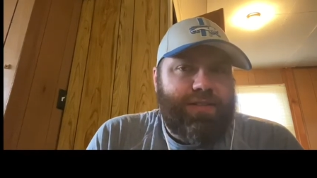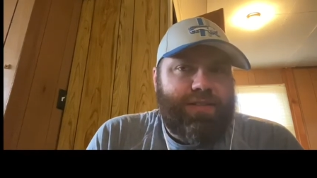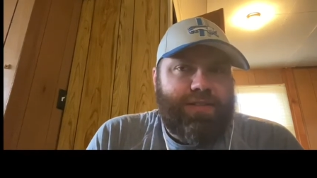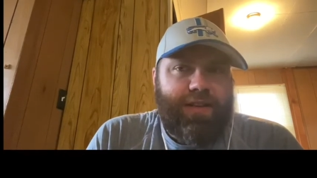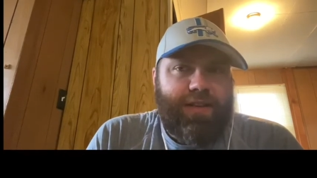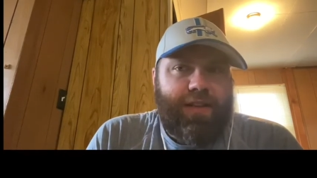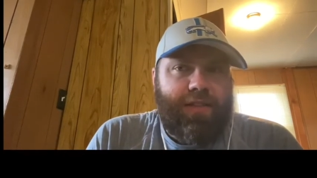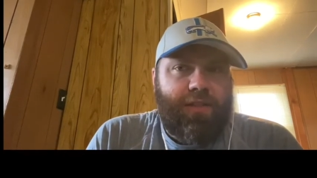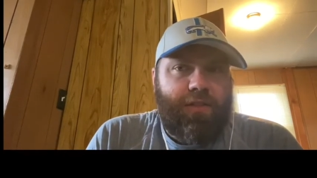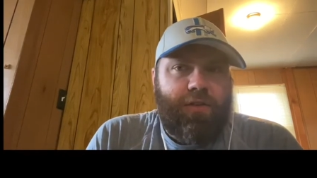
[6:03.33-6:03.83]

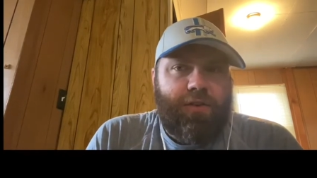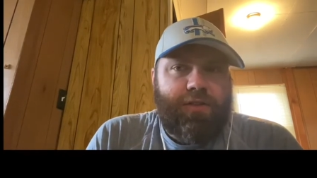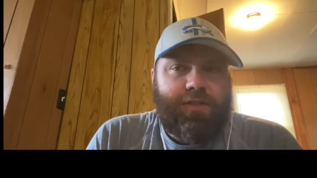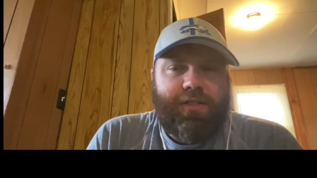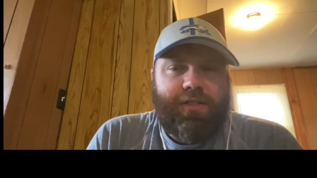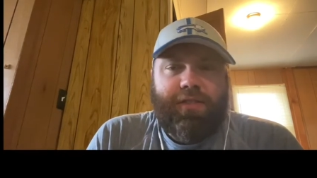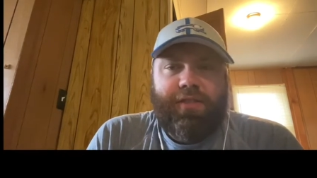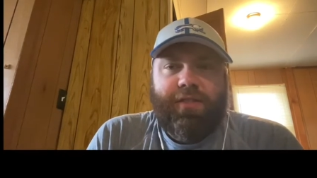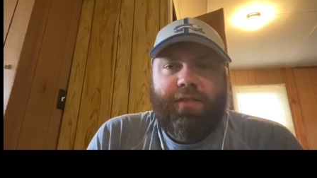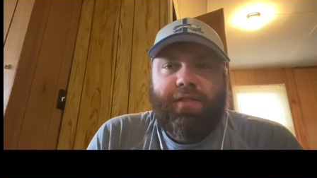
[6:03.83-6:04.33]
I
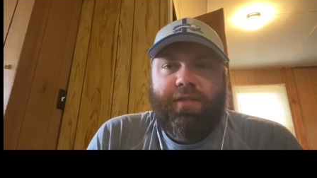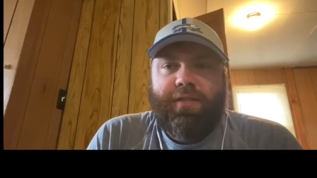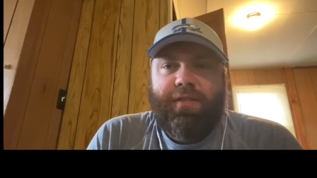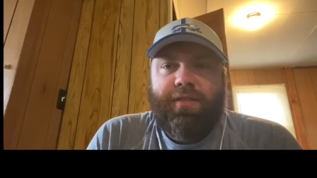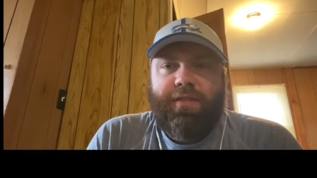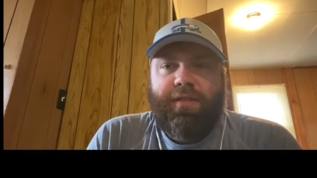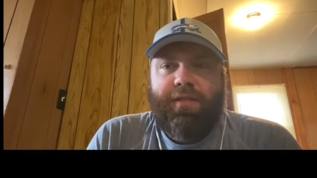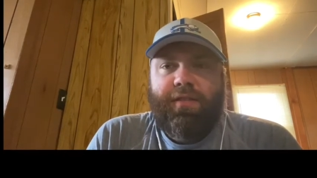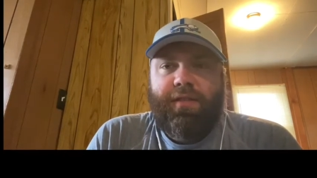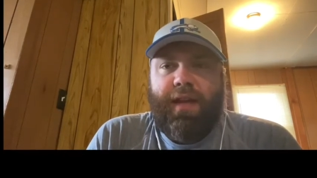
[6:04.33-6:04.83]

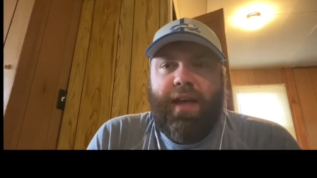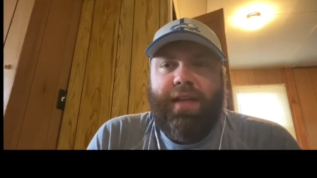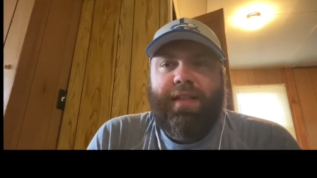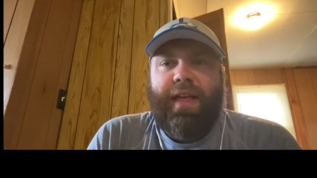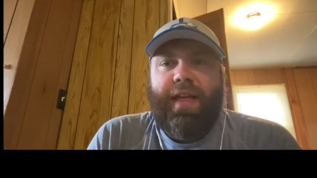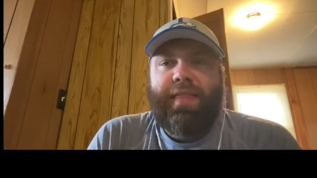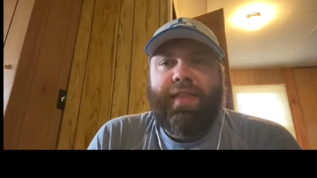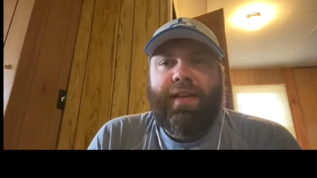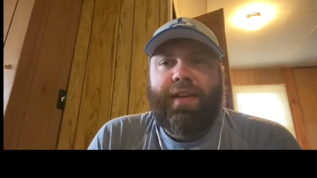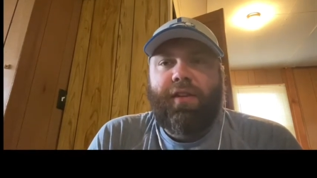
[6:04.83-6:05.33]

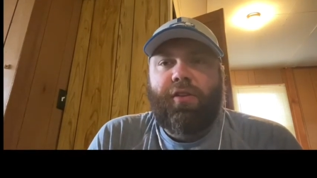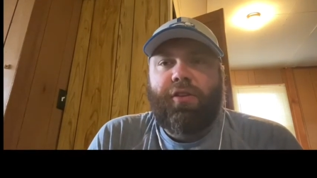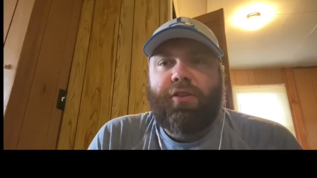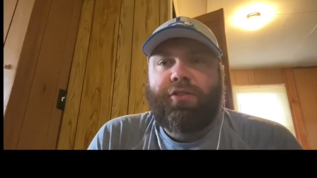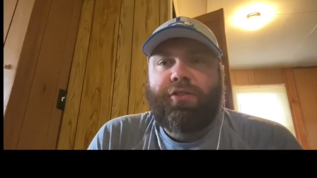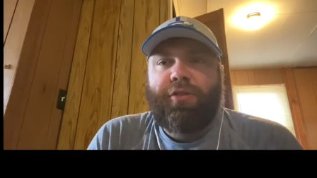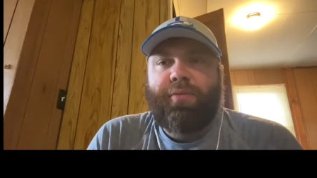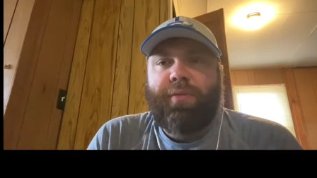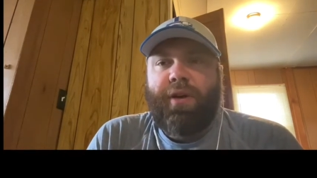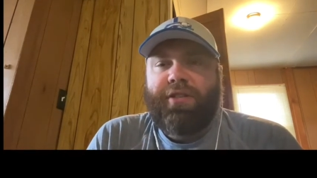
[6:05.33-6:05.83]
think it
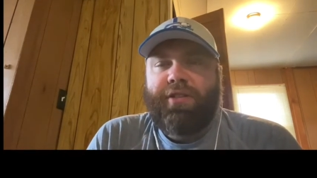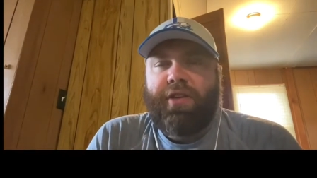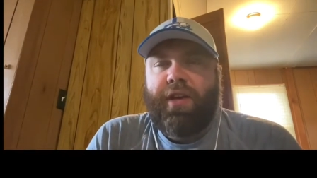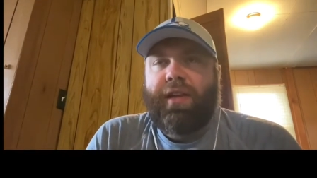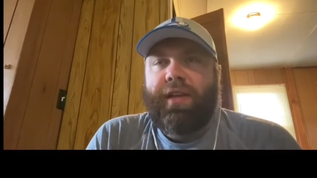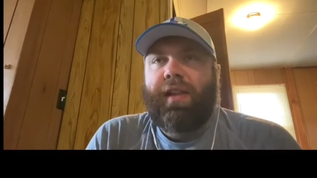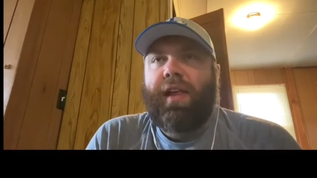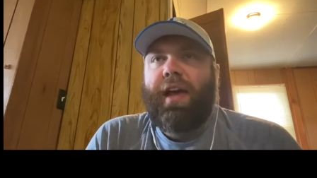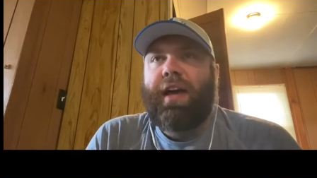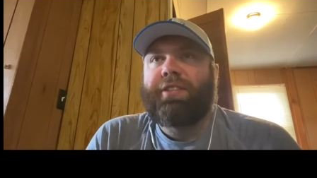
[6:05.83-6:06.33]
looked too much
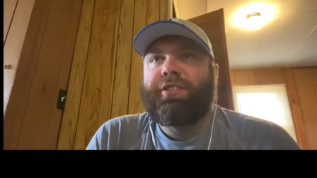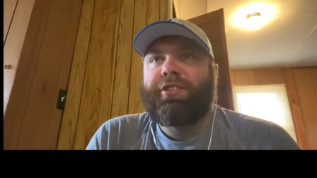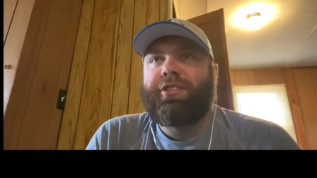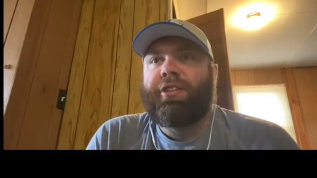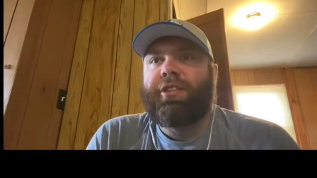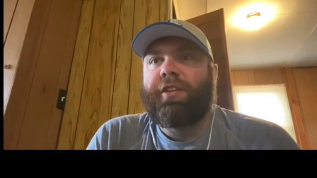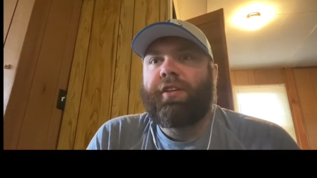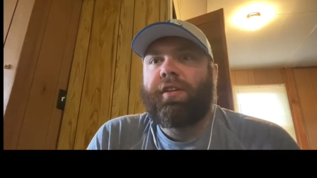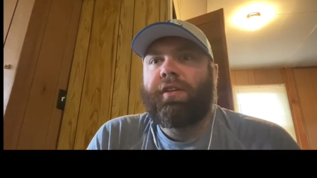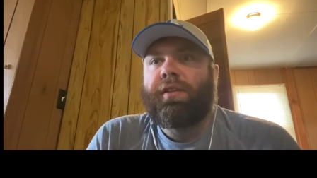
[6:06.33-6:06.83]
like last
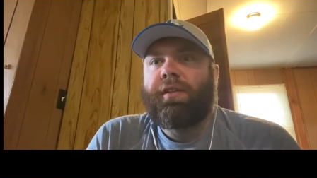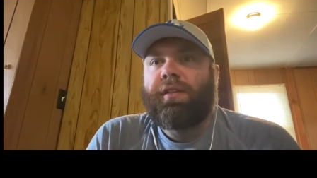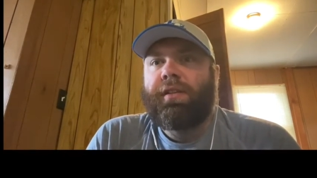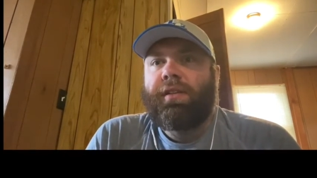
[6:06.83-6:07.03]
year.